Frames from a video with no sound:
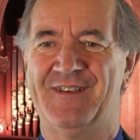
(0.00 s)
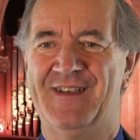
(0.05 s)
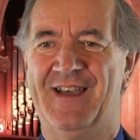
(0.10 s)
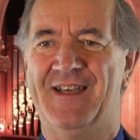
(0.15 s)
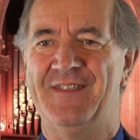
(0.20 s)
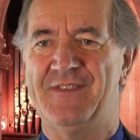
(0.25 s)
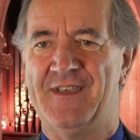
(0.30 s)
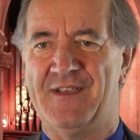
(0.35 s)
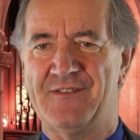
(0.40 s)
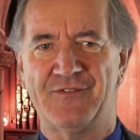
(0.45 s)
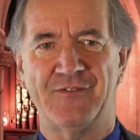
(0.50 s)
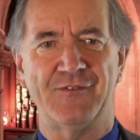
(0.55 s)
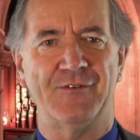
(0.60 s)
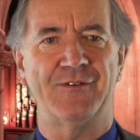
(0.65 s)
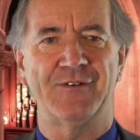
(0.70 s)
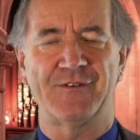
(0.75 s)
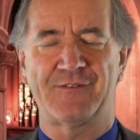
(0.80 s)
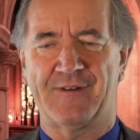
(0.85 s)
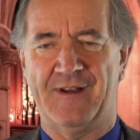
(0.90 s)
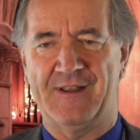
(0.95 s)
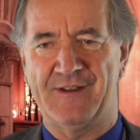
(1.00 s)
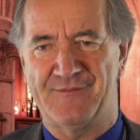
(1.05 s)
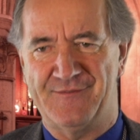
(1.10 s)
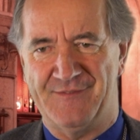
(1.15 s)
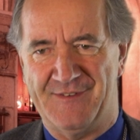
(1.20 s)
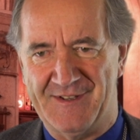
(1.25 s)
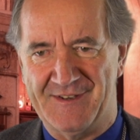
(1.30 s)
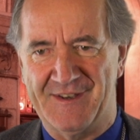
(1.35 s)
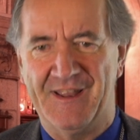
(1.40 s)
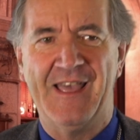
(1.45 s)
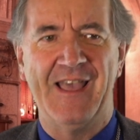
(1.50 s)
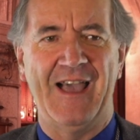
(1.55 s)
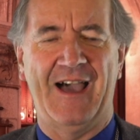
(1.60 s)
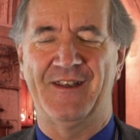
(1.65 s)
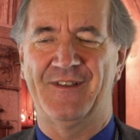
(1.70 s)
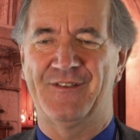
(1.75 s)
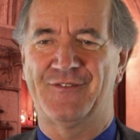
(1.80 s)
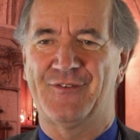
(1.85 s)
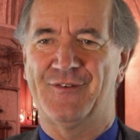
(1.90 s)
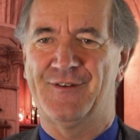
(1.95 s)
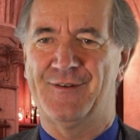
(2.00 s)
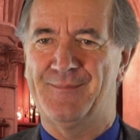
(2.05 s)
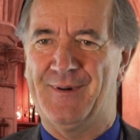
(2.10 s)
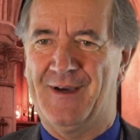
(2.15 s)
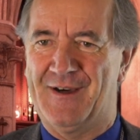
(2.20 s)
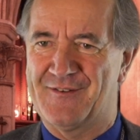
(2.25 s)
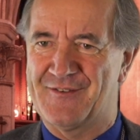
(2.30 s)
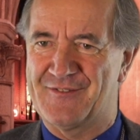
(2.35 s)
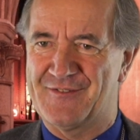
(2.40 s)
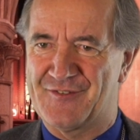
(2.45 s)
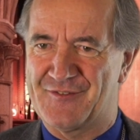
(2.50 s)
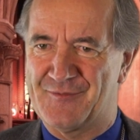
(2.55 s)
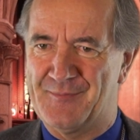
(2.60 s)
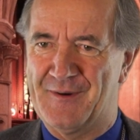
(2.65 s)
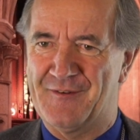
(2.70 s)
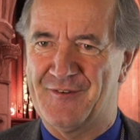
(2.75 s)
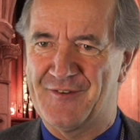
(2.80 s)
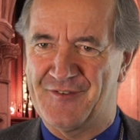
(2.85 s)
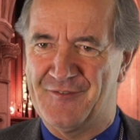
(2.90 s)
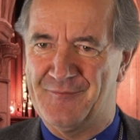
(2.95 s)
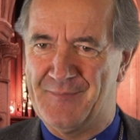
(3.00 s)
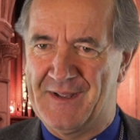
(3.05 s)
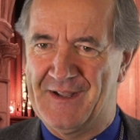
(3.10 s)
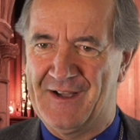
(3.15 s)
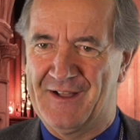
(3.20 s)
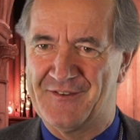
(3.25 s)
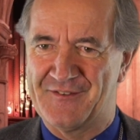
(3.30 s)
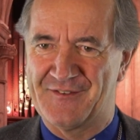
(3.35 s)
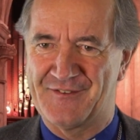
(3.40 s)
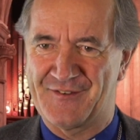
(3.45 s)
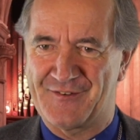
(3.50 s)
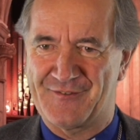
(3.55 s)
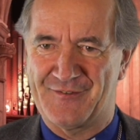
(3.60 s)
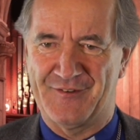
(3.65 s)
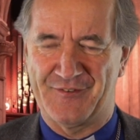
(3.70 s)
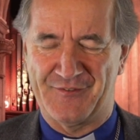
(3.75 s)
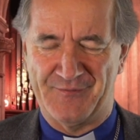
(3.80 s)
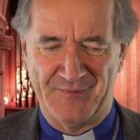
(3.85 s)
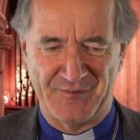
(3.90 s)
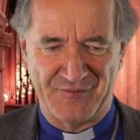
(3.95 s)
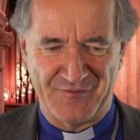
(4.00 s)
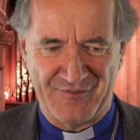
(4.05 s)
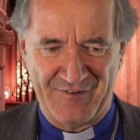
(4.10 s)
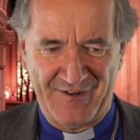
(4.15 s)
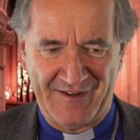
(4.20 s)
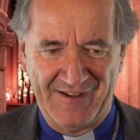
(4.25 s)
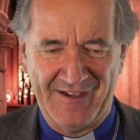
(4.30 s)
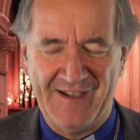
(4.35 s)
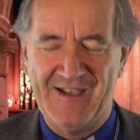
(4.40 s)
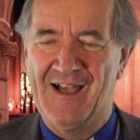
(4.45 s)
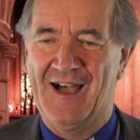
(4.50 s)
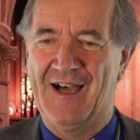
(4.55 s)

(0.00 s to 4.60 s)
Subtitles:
And that's all great fun, and it's all part of the spirit of being under the Christmas tree